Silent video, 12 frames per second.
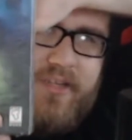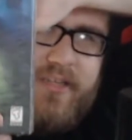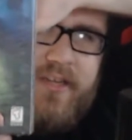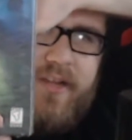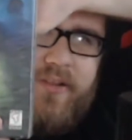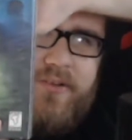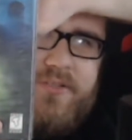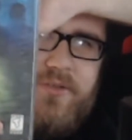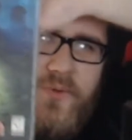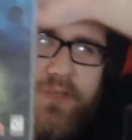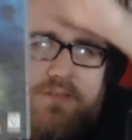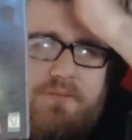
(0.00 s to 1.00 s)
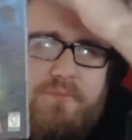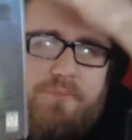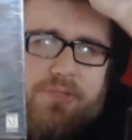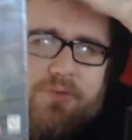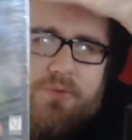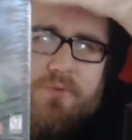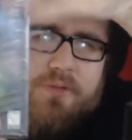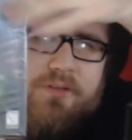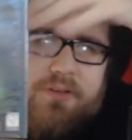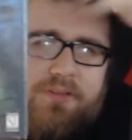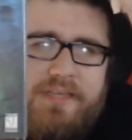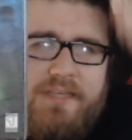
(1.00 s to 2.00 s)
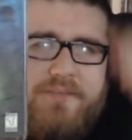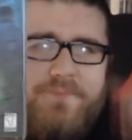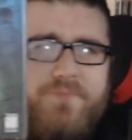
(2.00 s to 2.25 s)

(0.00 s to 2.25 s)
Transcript: color to it. Blue and all that.